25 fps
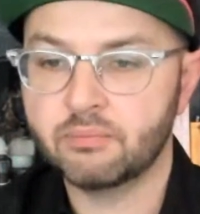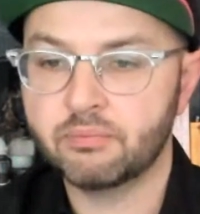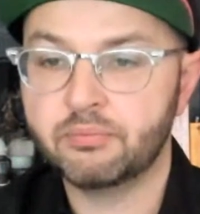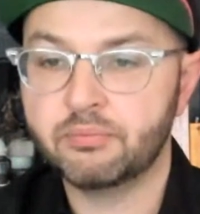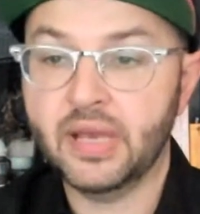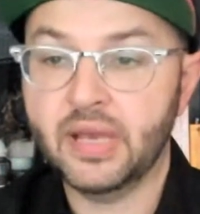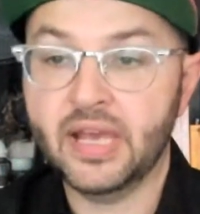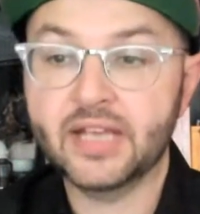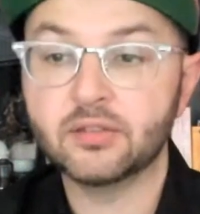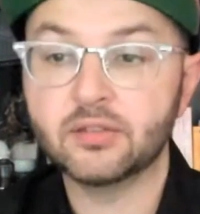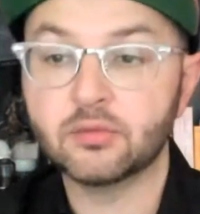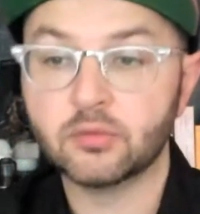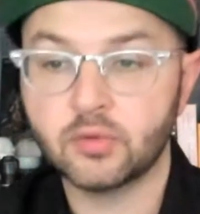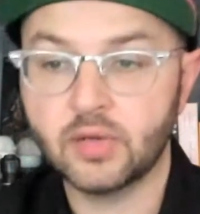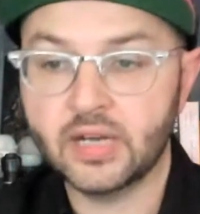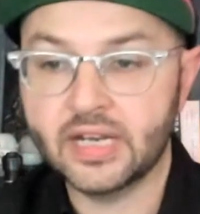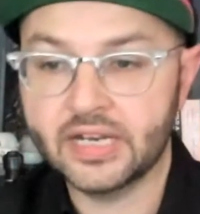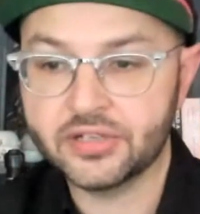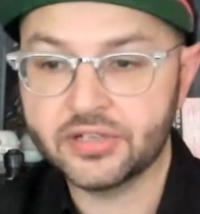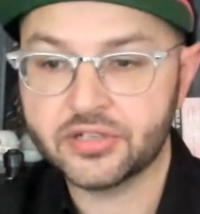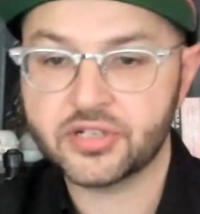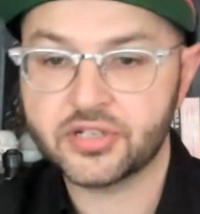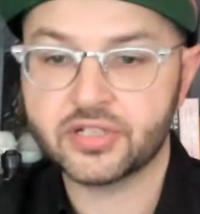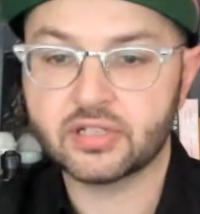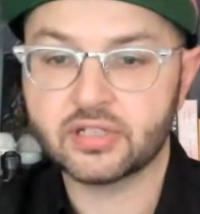Ben
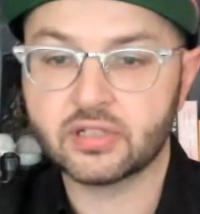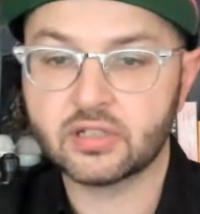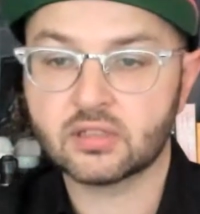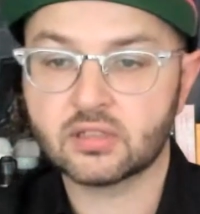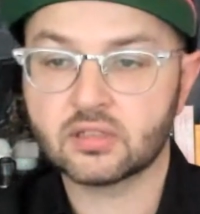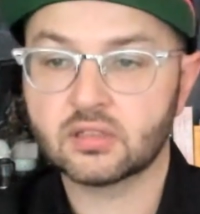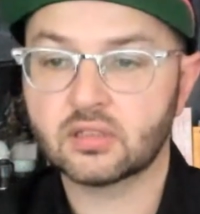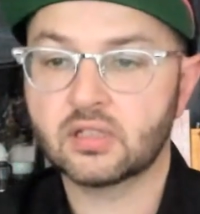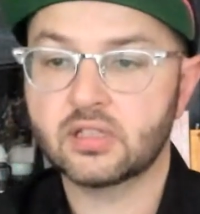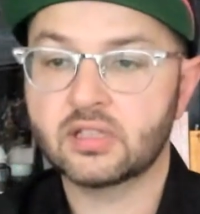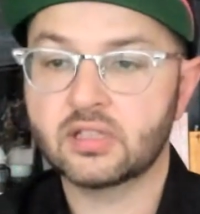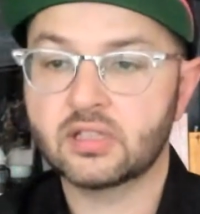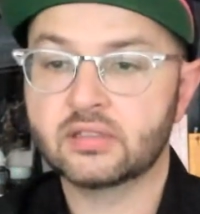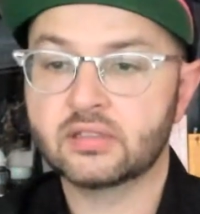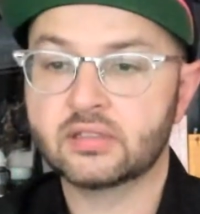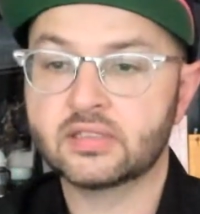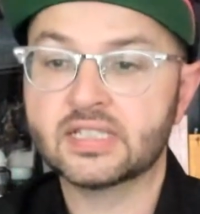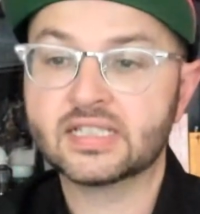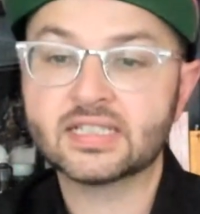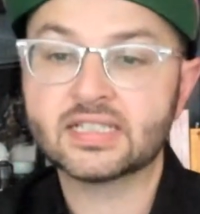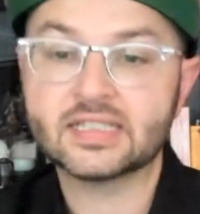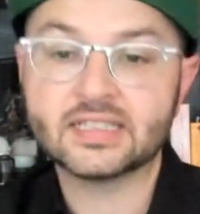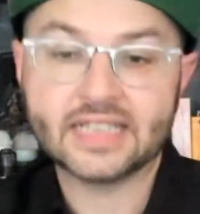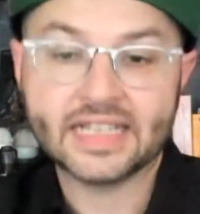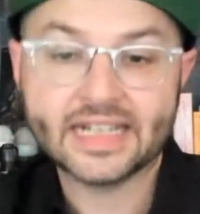Rich,
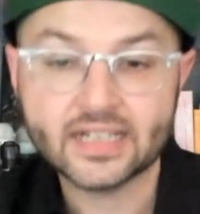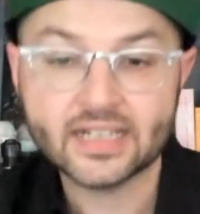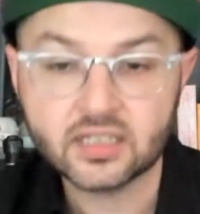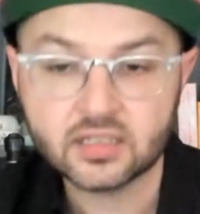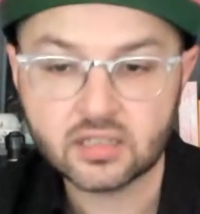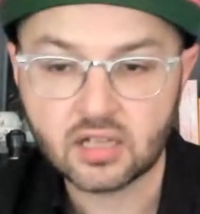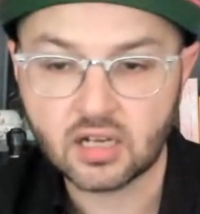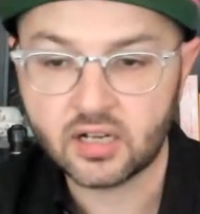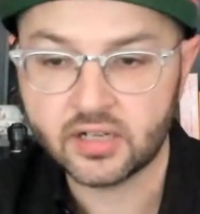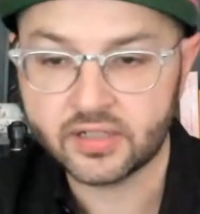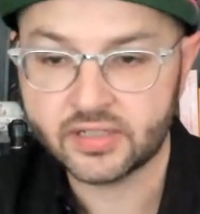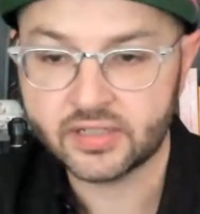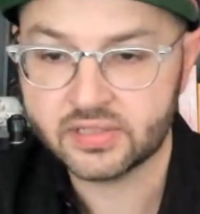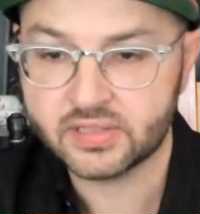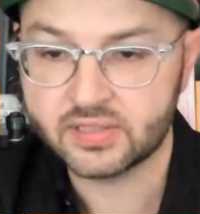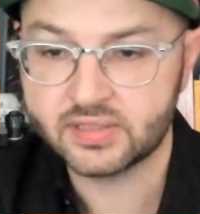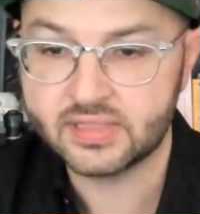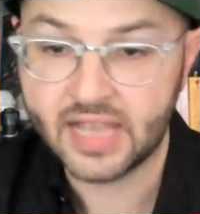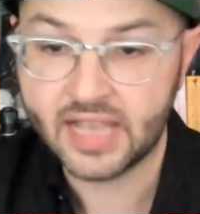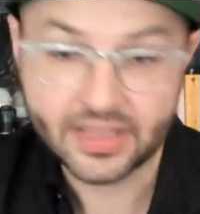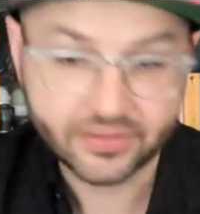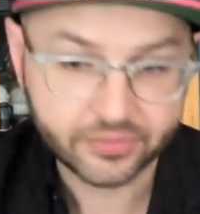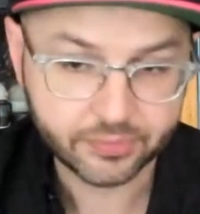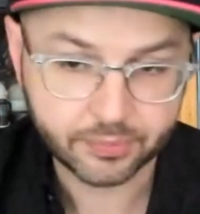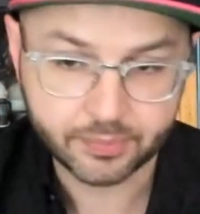declared on his
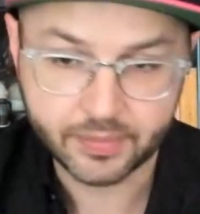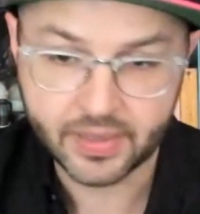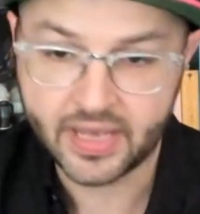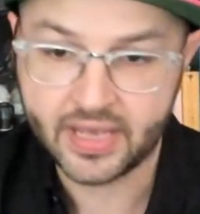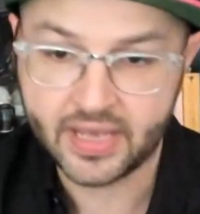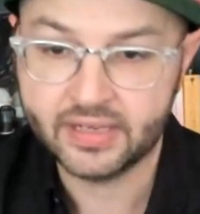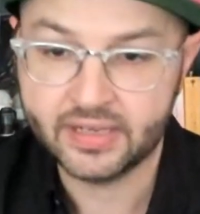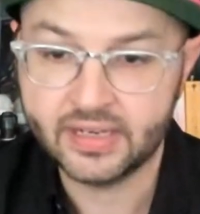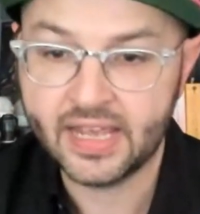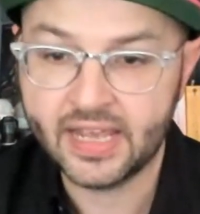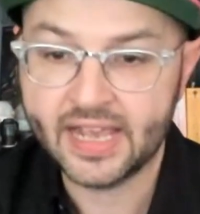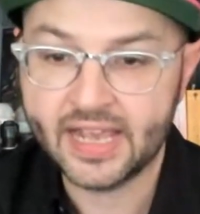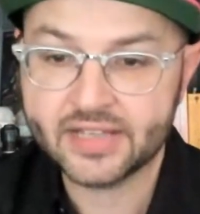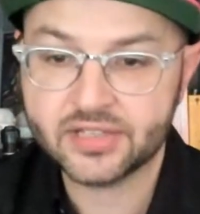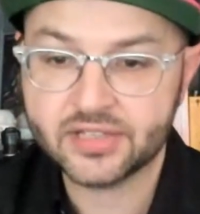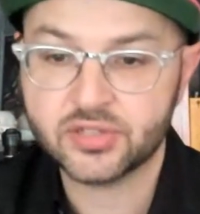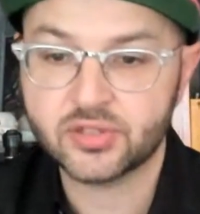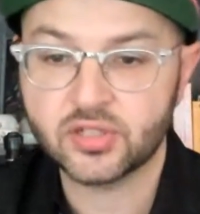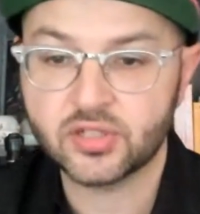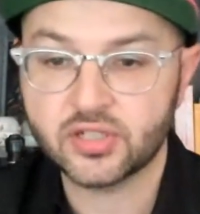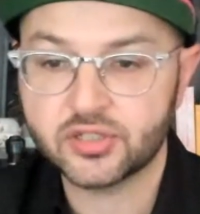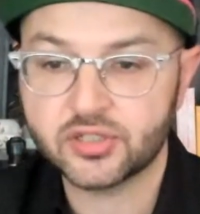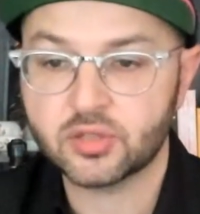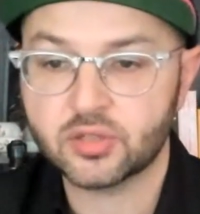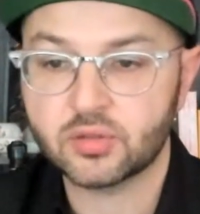deathbed,
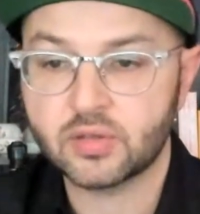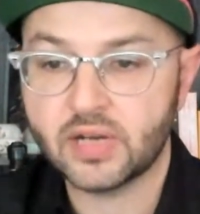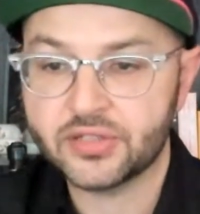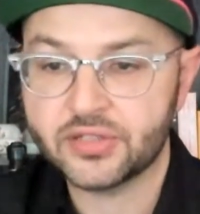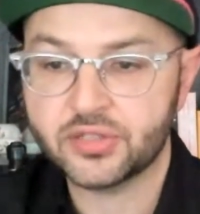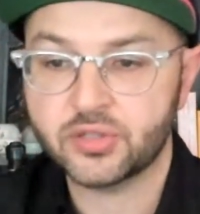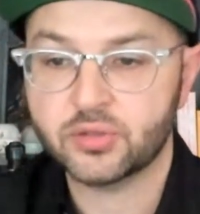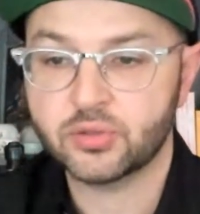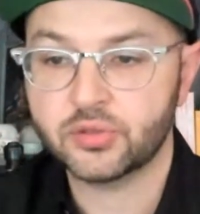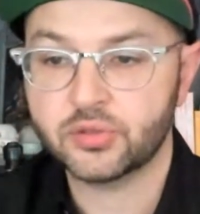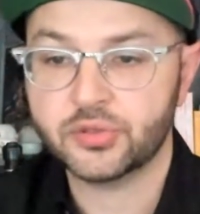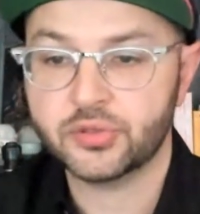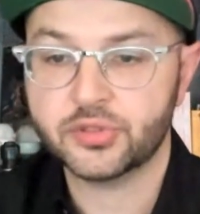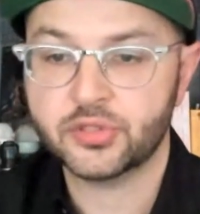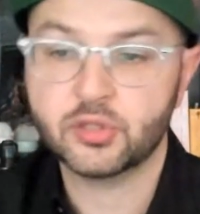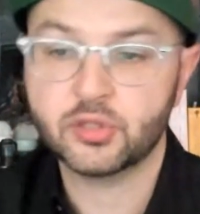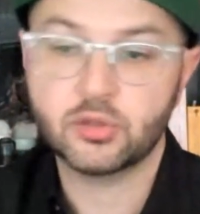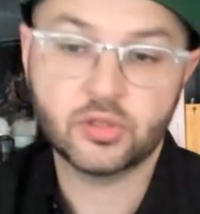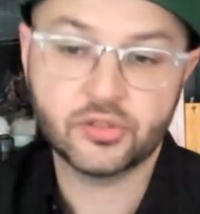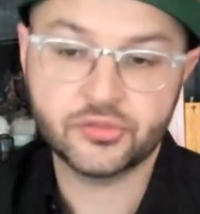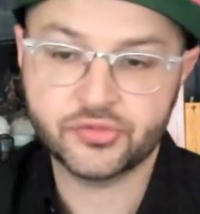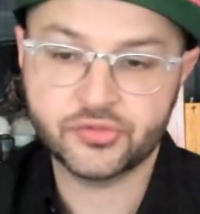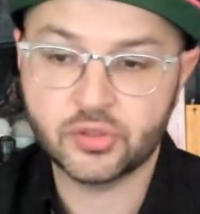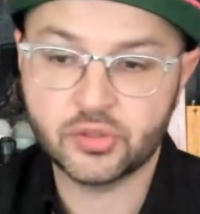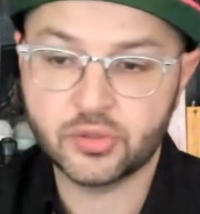extraterrestrials,
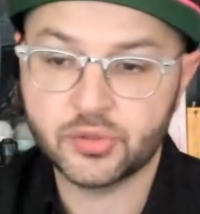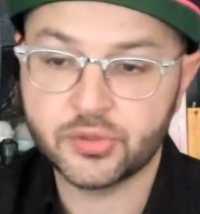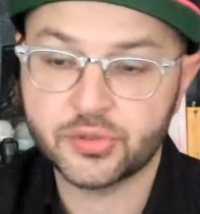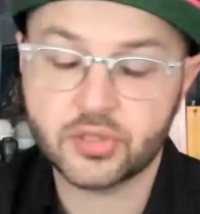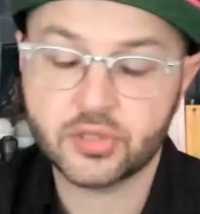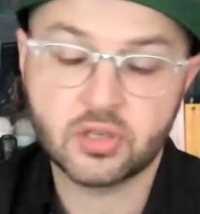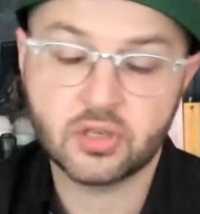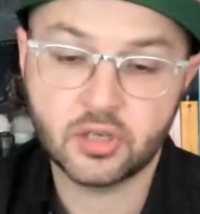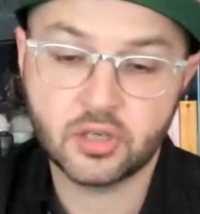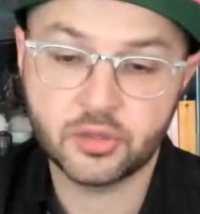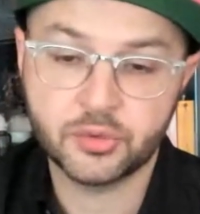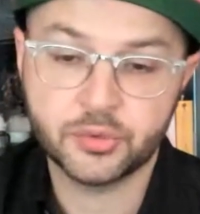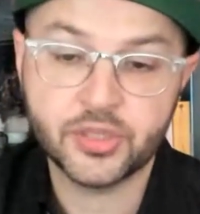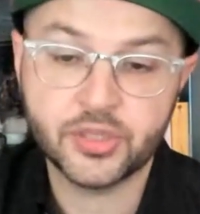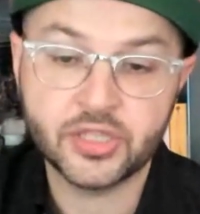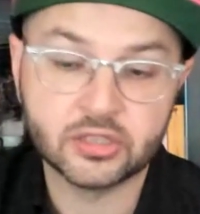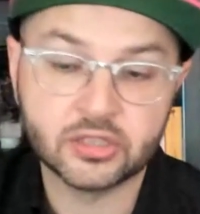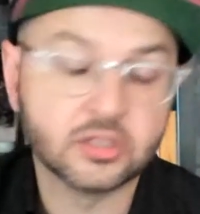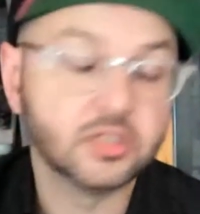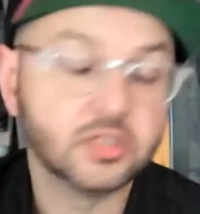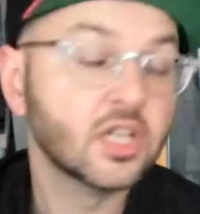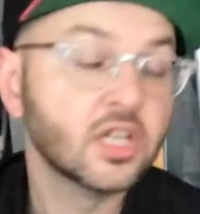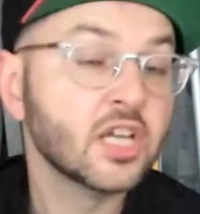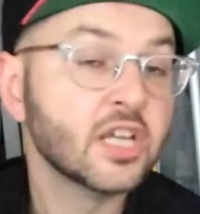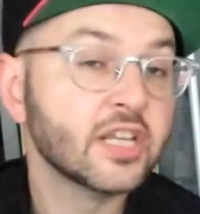UFOs are
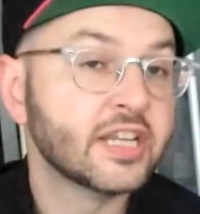real.